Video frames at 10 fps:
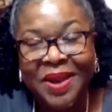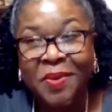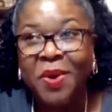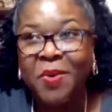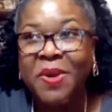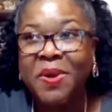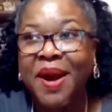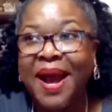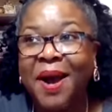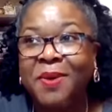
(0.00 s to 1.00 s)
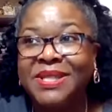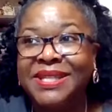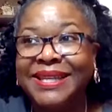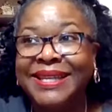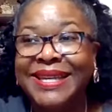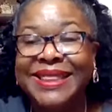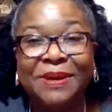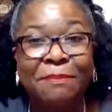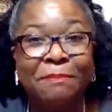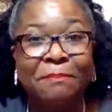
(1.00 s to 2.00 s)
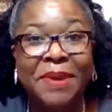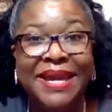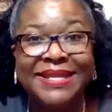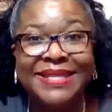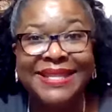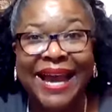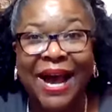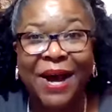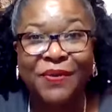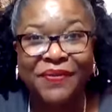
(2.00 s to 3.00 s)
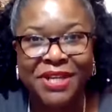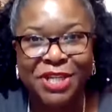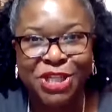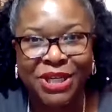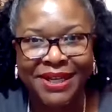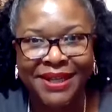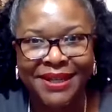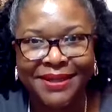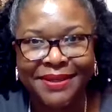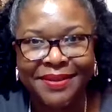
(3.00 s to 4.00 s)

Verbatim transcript: where we are out to get the best out of each other.